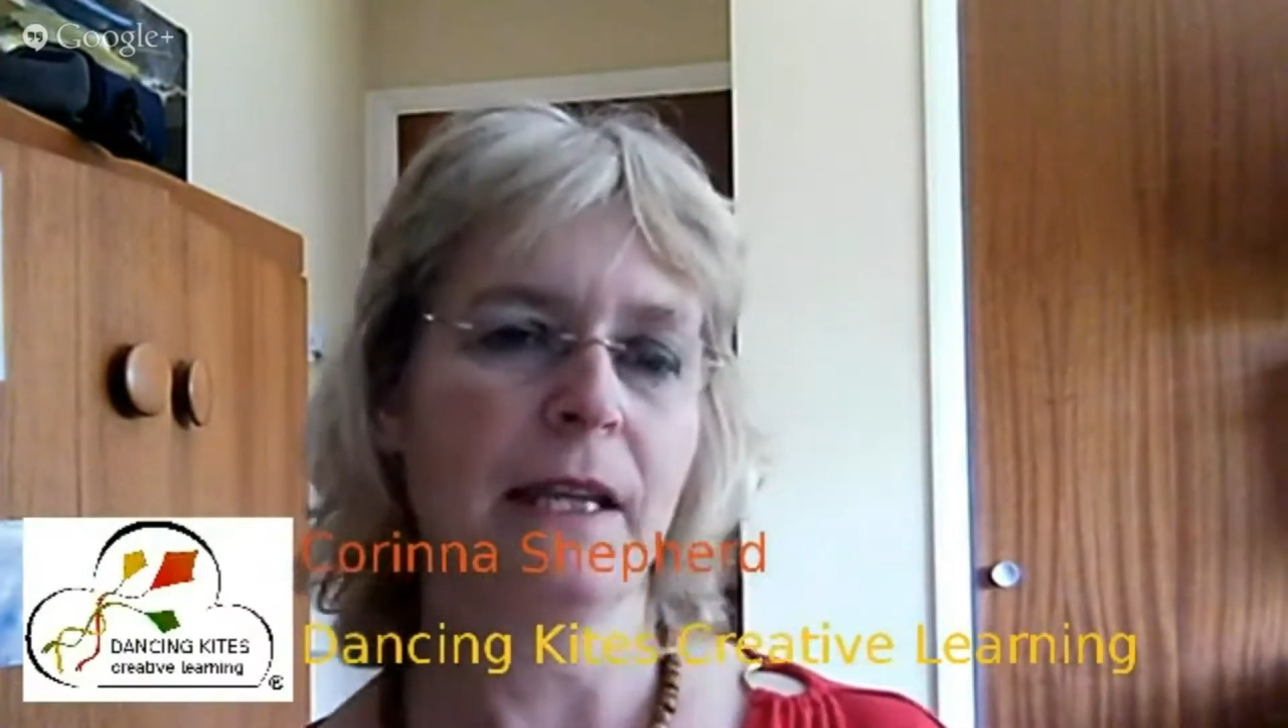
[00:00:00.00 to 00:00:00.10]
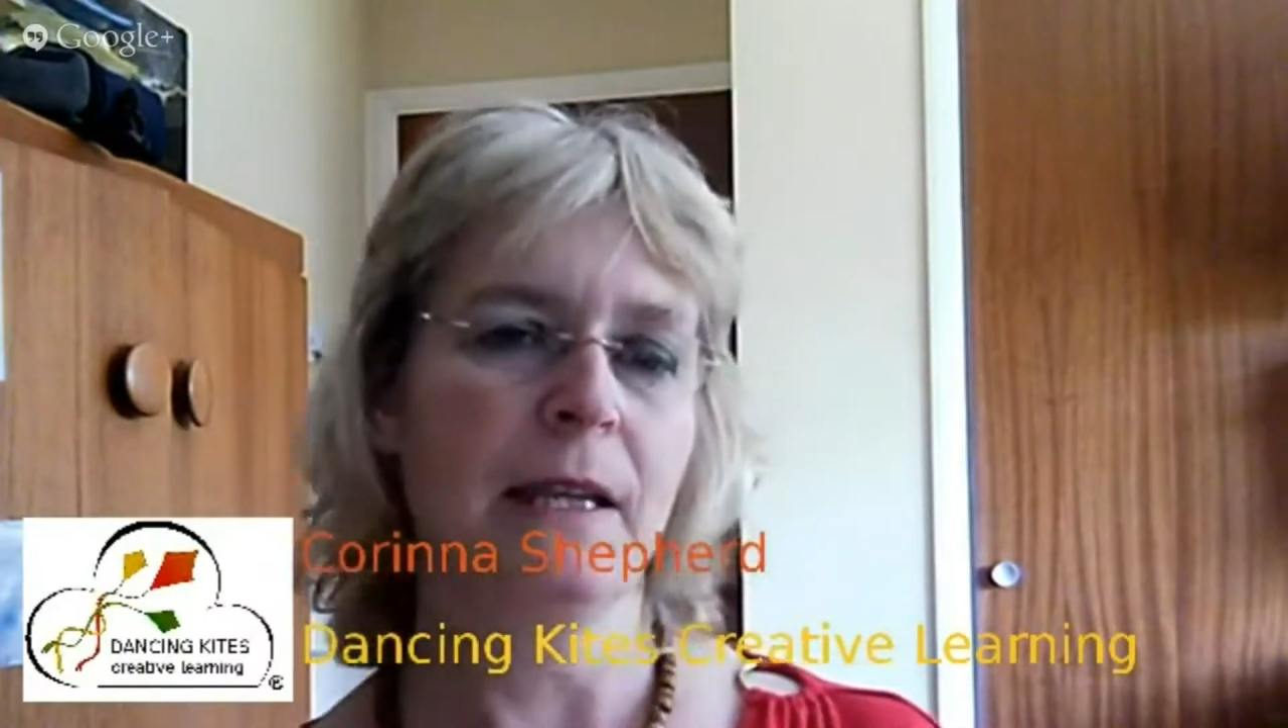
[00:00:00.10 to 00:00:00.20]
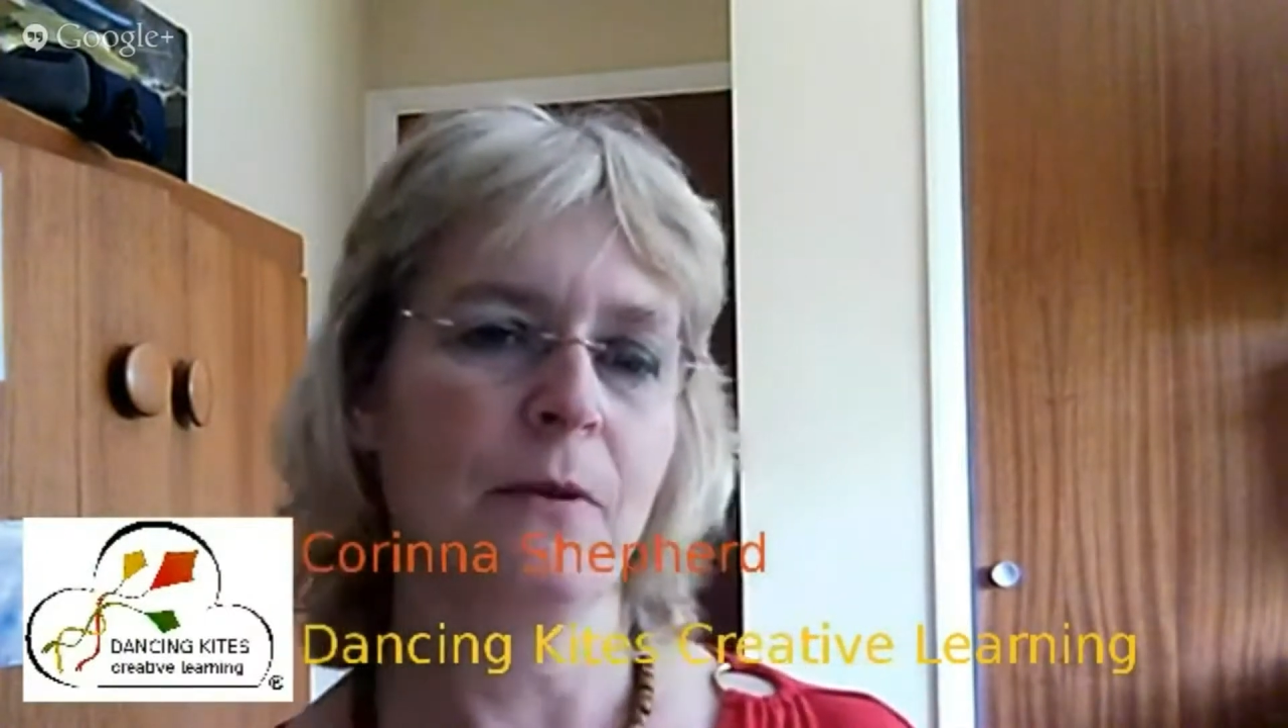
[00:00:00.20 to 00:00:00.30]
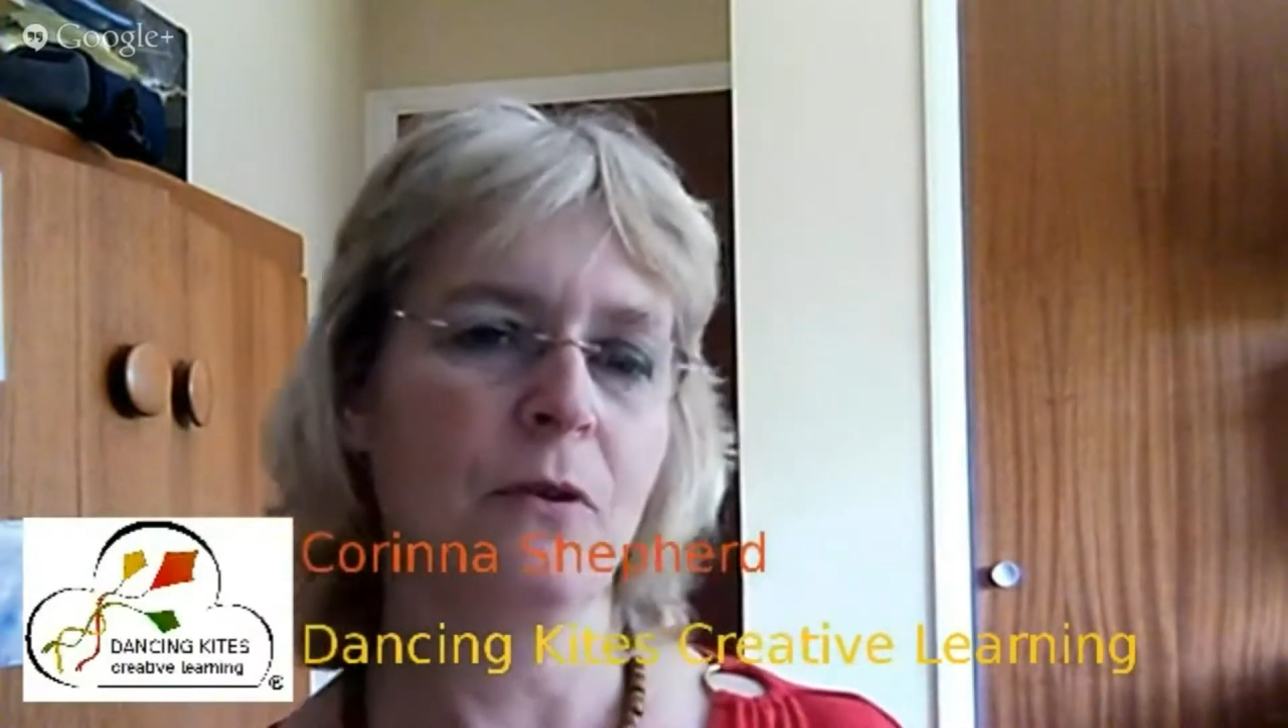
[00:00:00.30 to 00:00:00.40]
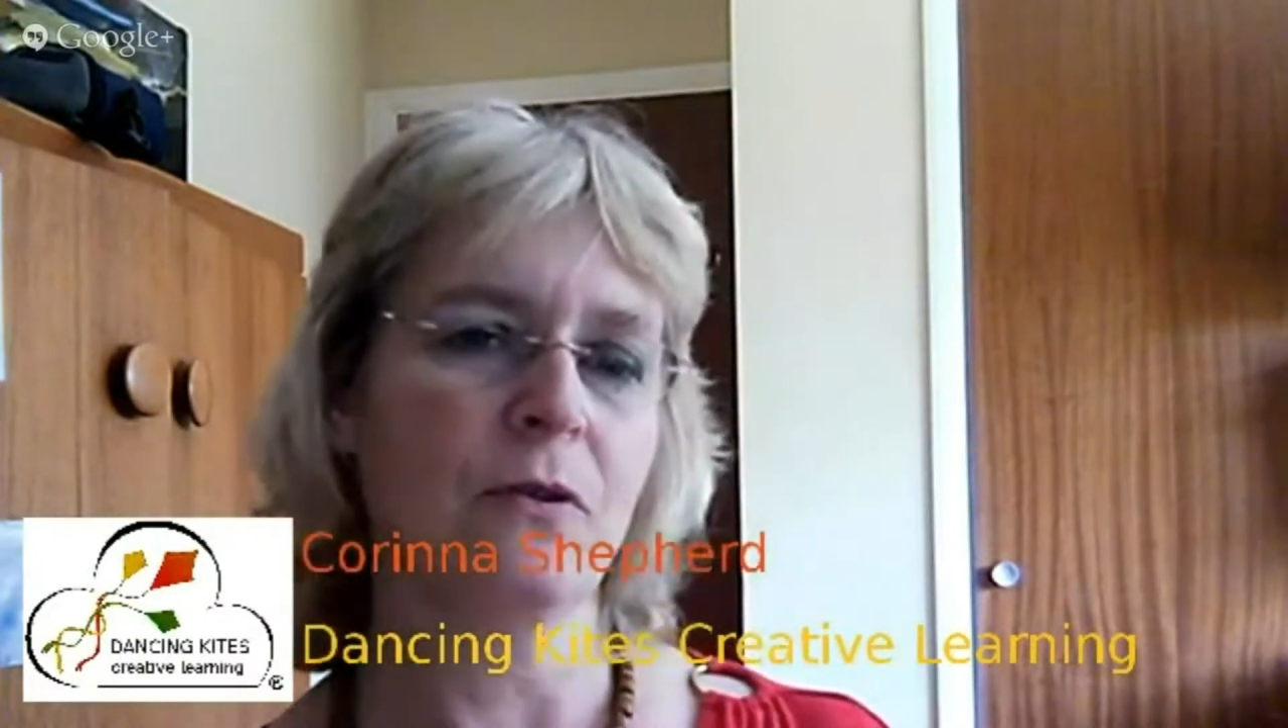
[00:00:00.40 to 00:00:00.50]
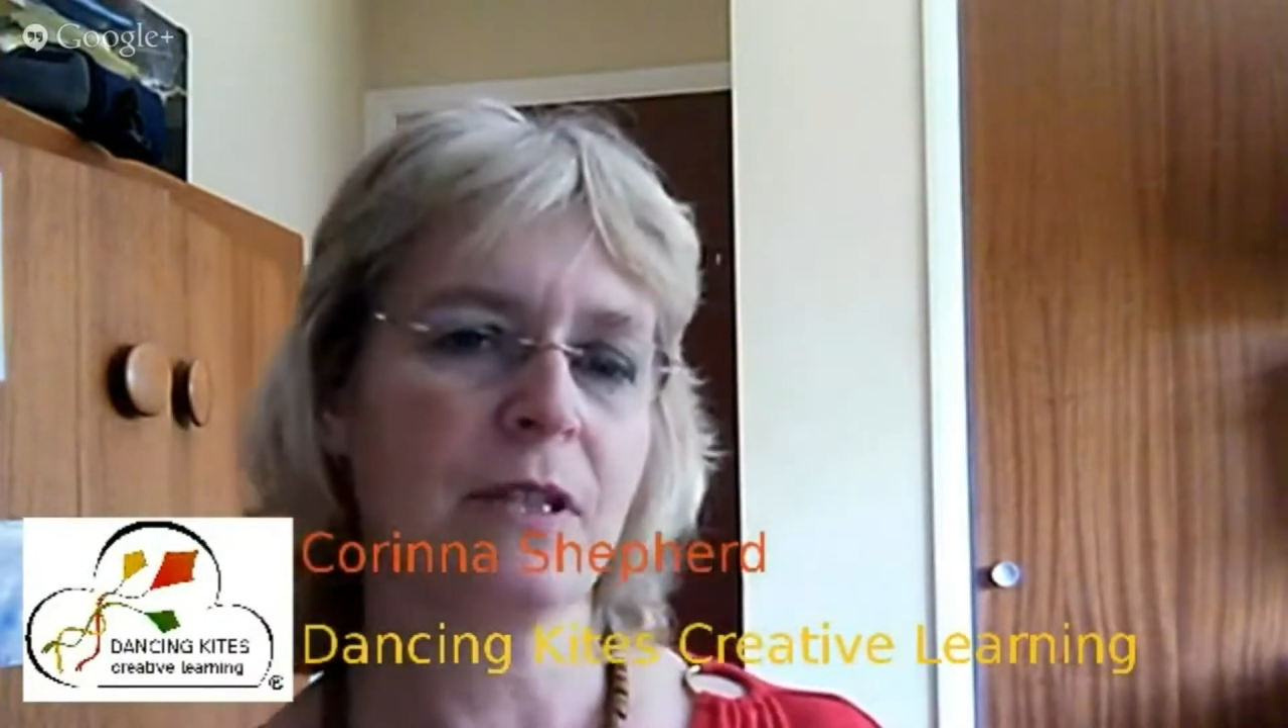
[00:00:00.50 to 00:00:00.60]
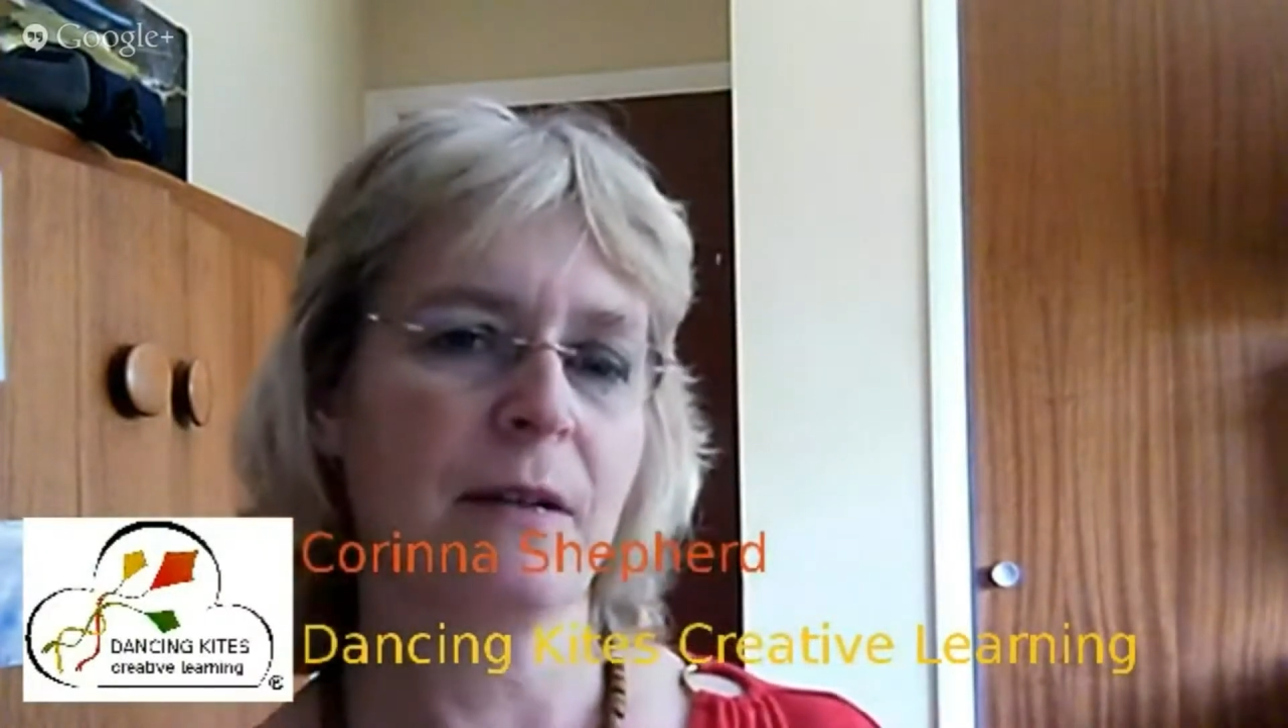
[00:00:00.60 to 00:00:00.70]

ebooks,